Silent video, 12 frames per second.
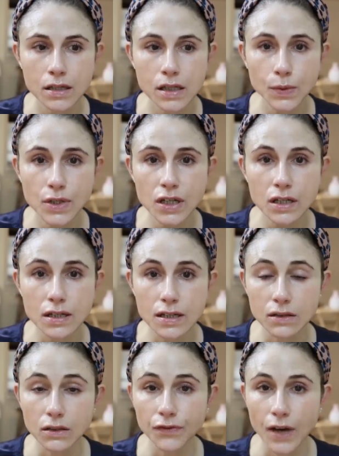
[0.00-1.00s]
Switching to
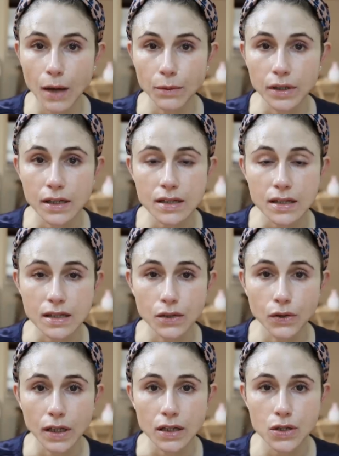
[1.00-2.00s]
silk fabrics is a
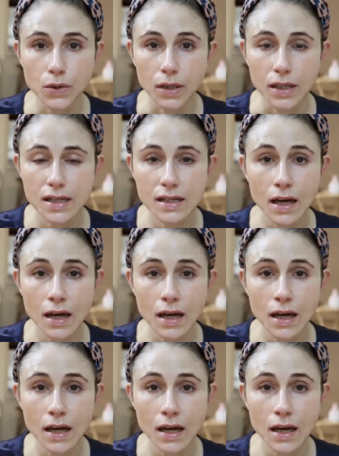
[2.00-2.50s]
great choice.